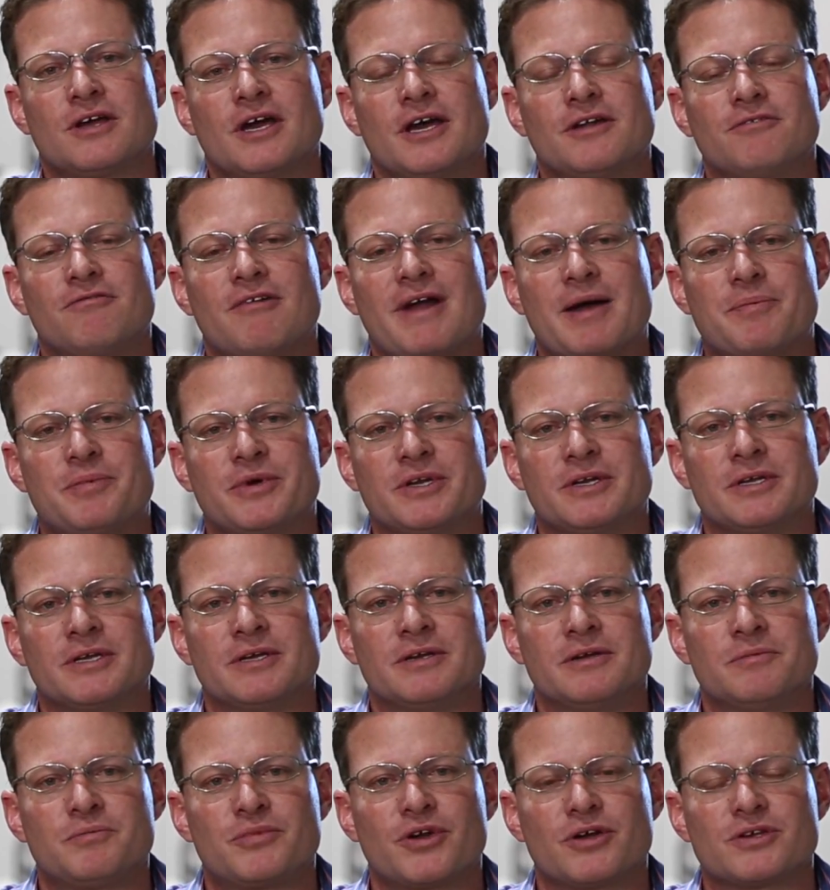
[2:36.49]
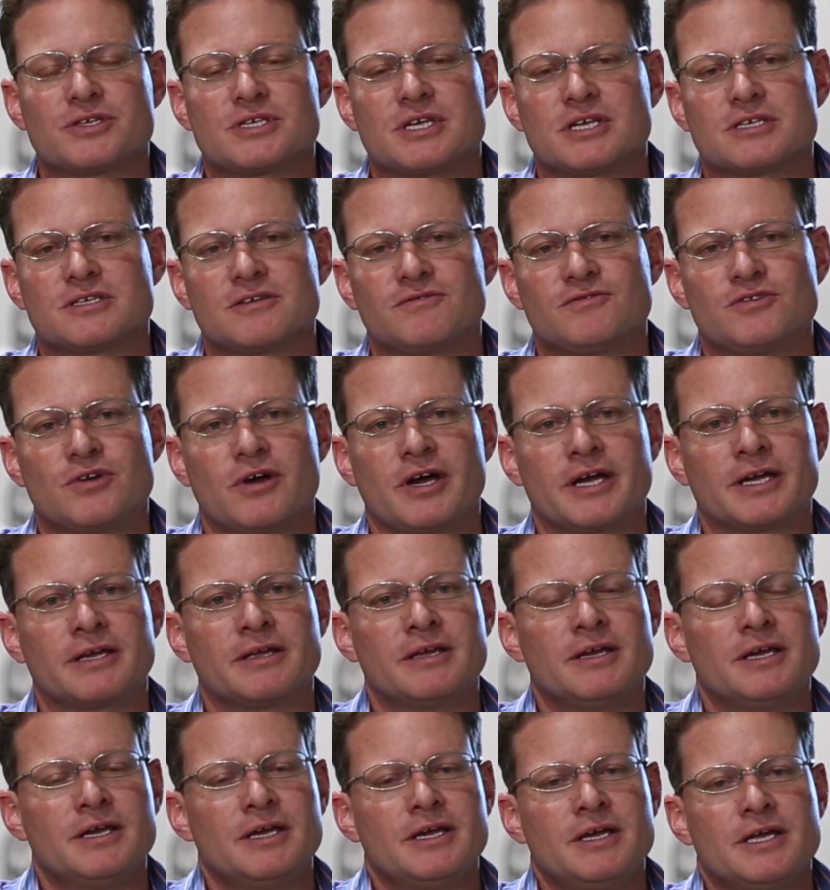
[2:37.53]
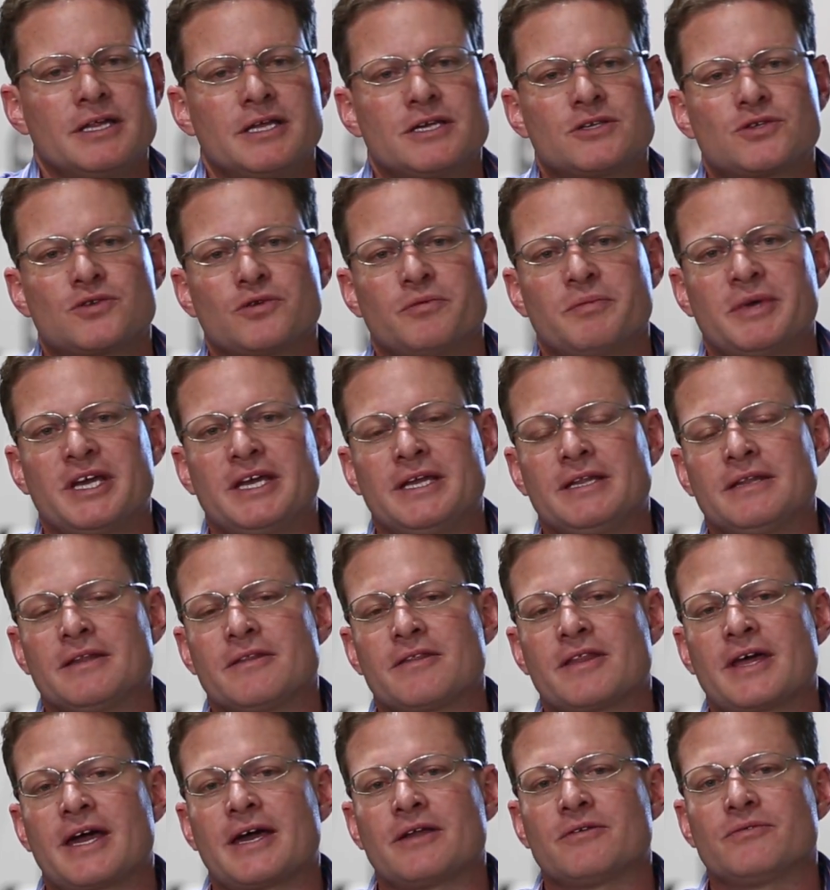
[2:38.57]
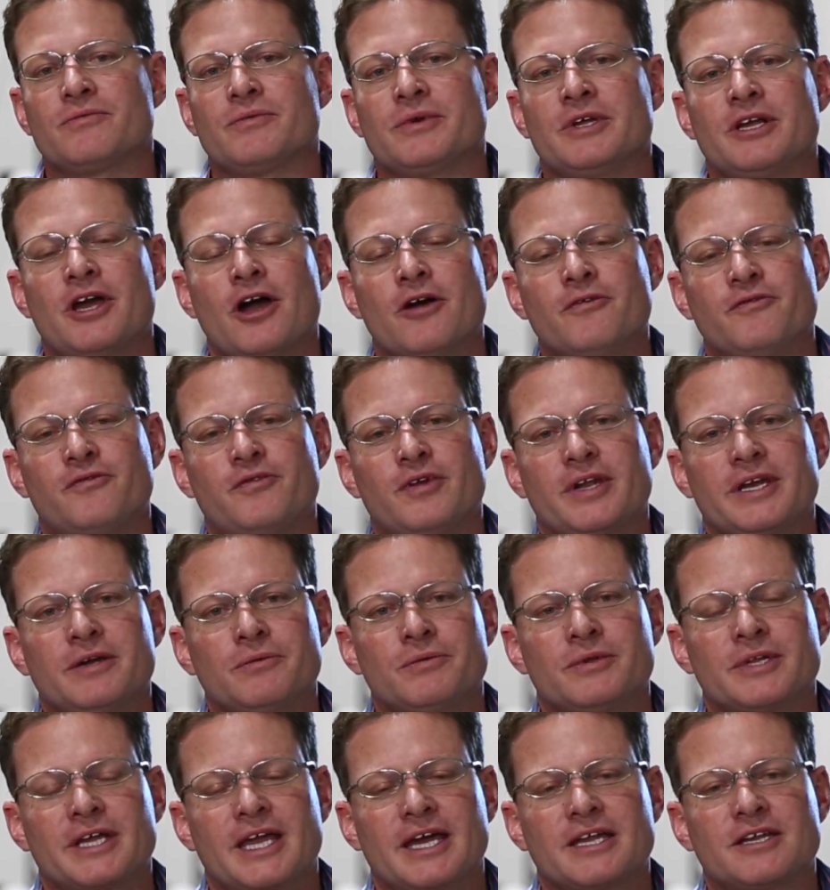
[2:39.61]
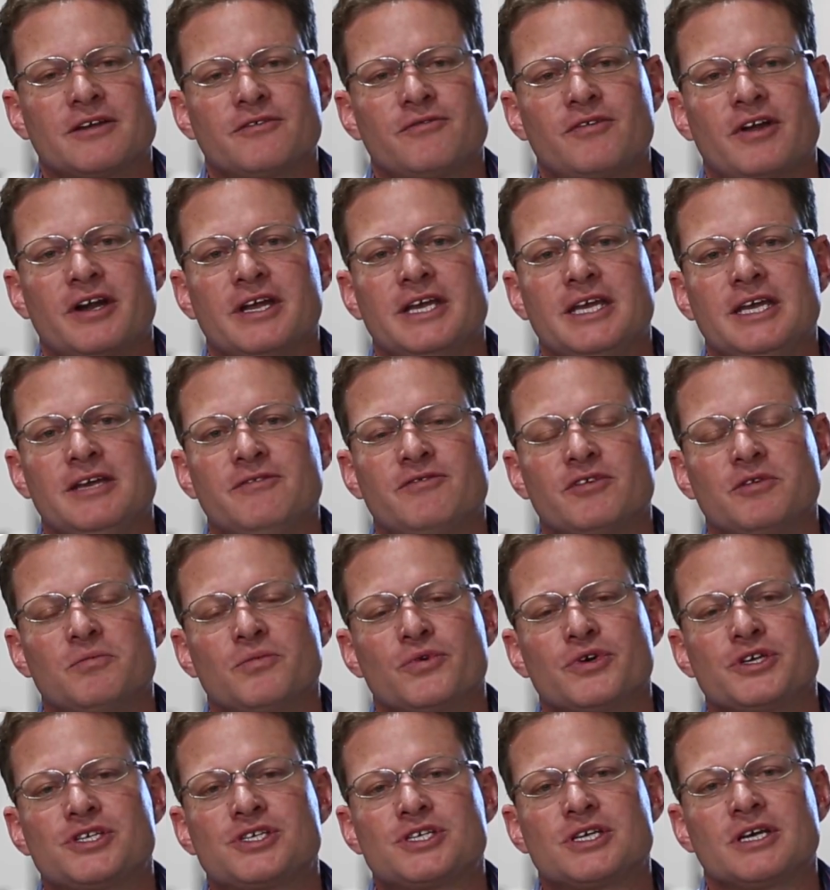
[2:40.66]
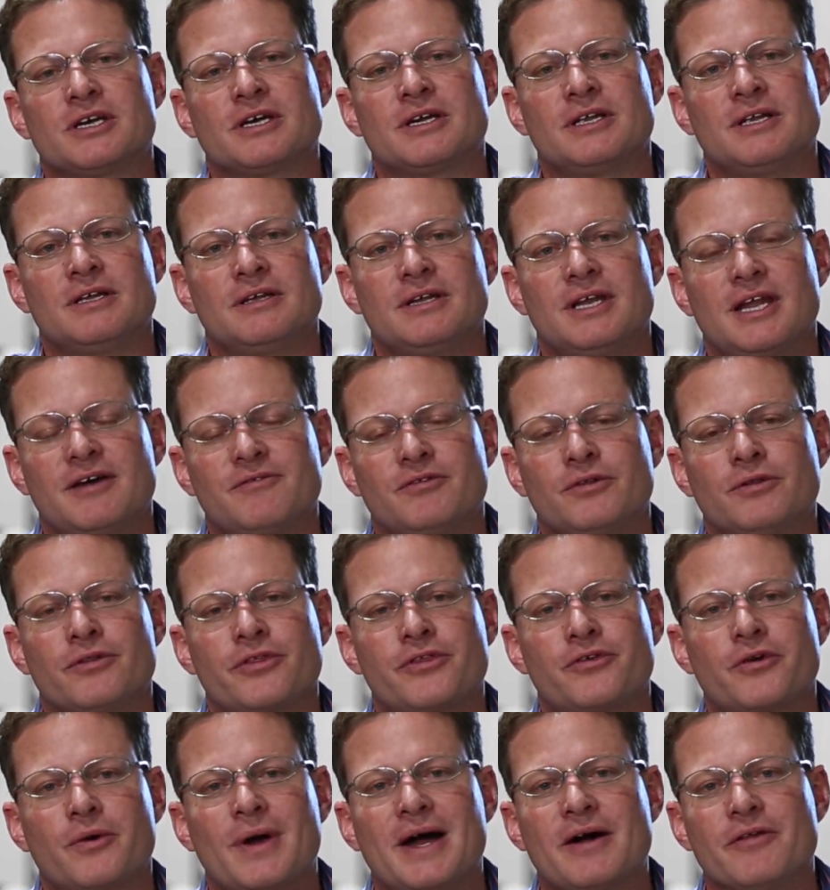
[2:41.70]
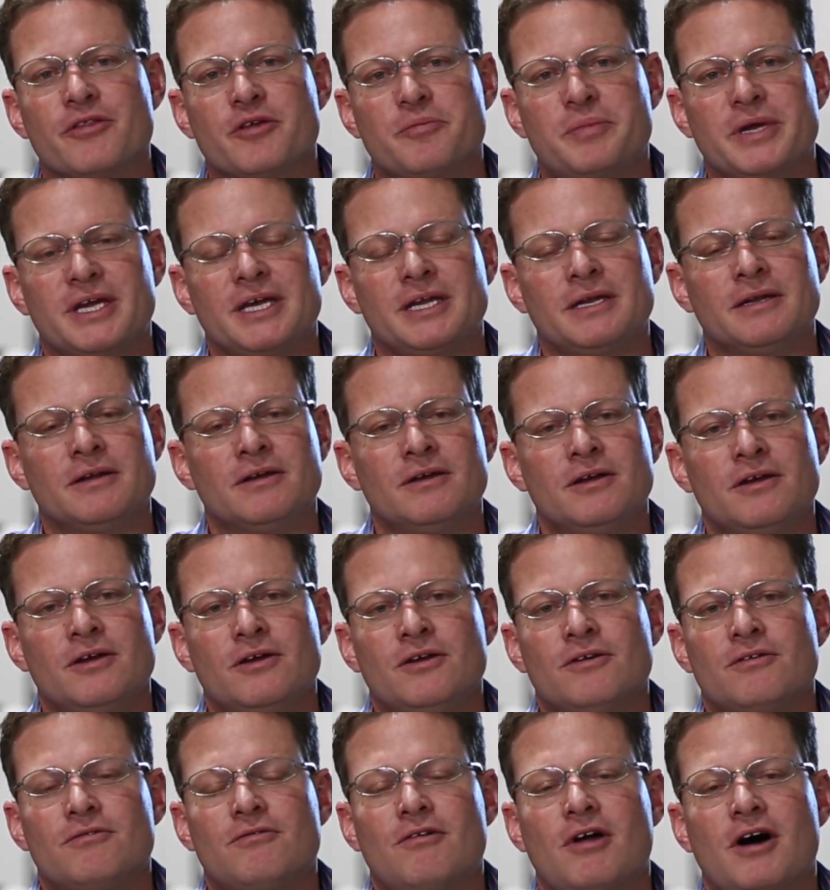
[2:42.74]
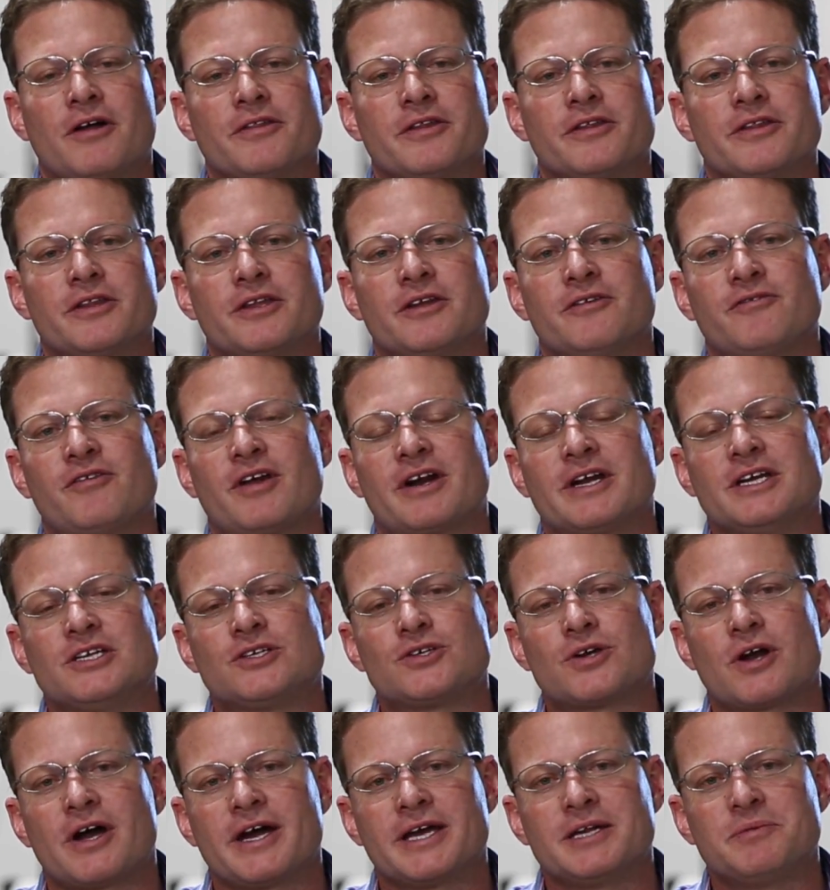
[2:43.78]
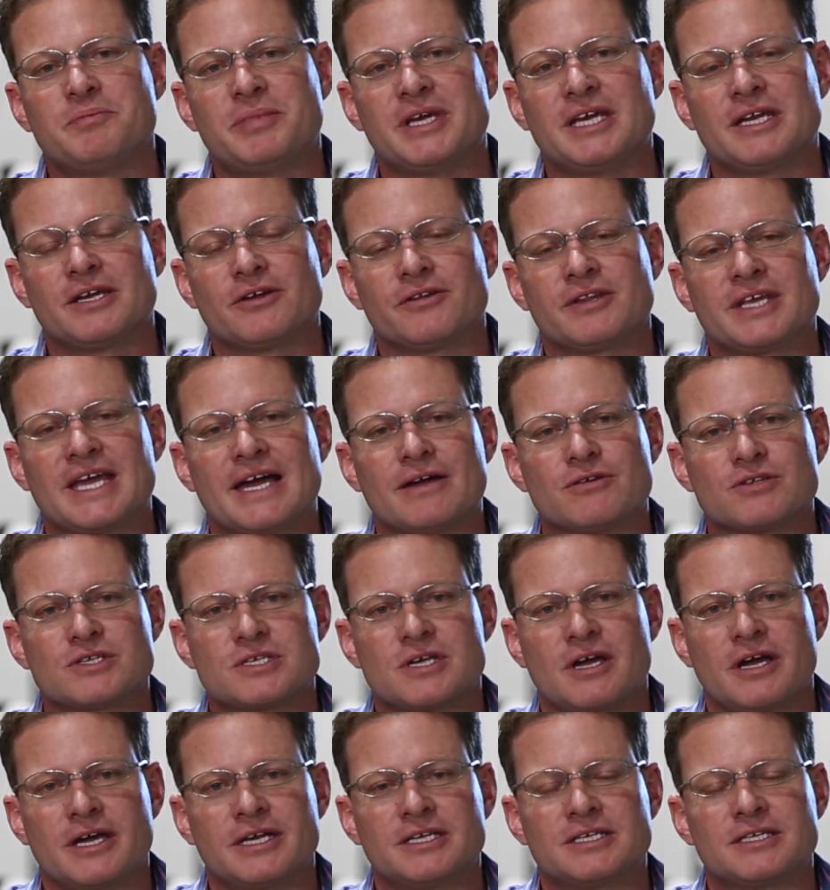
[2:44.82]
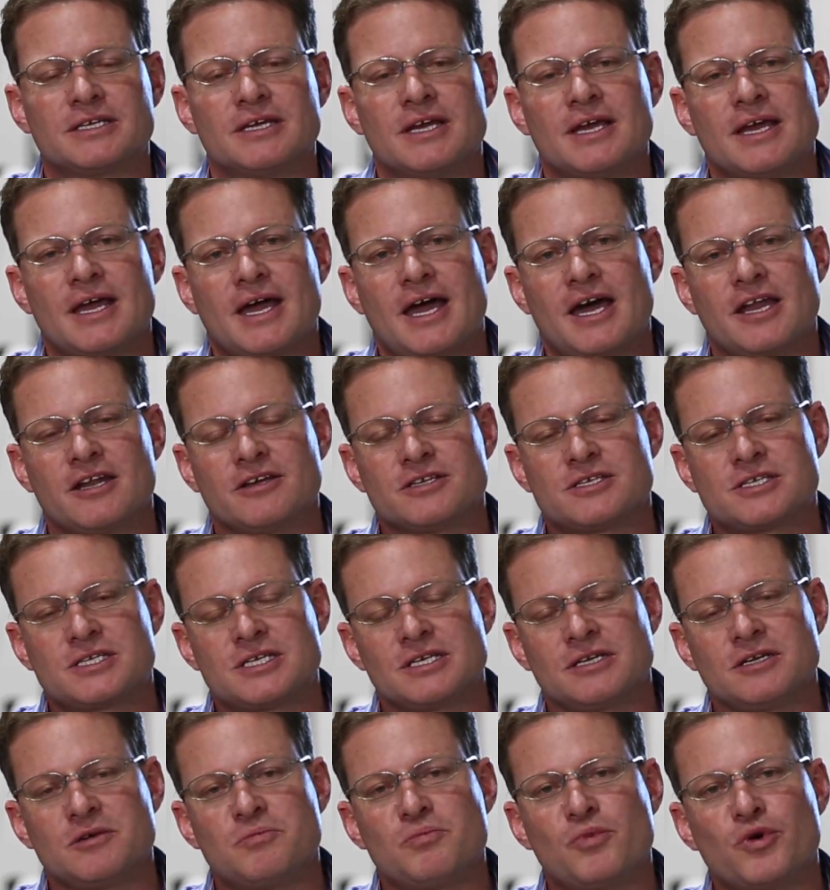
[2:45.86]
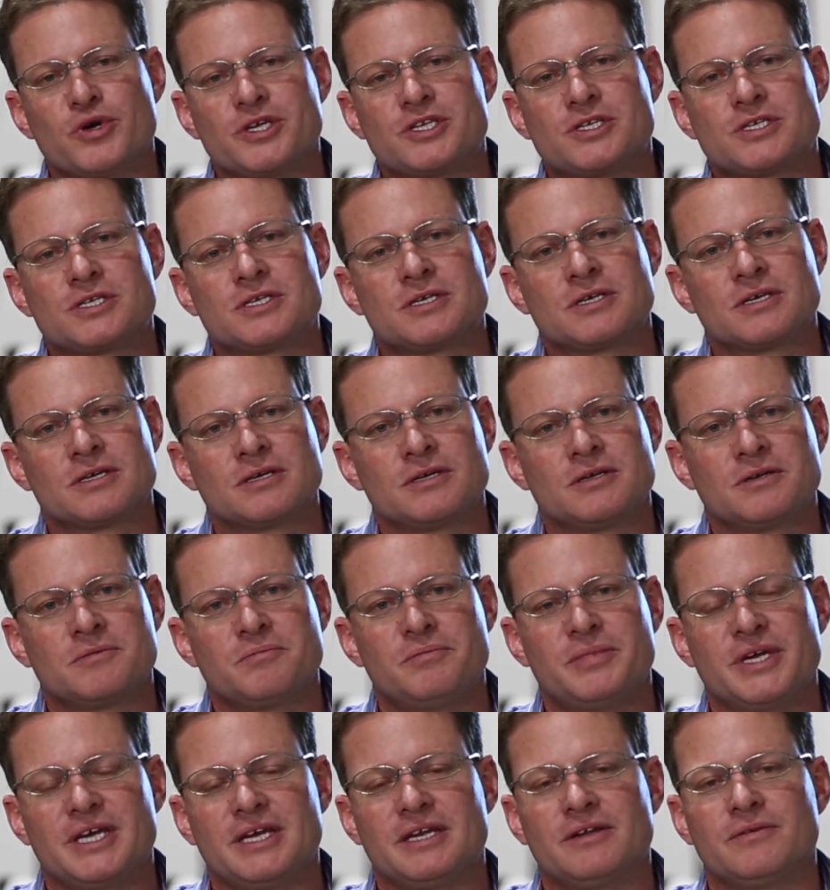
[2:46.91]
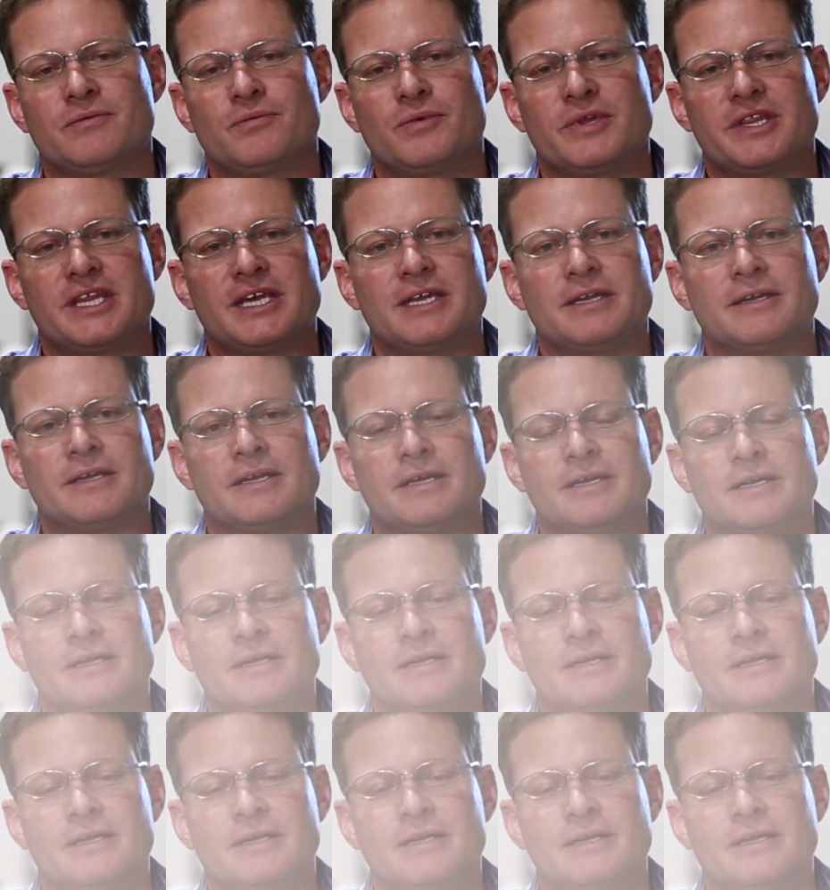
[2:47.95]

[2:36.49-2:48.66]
and rapid process of drying. This will mean that we hopefully will get a very even moisture level throughout the bean rather than a very dried bean on the outside and still a moist bean within.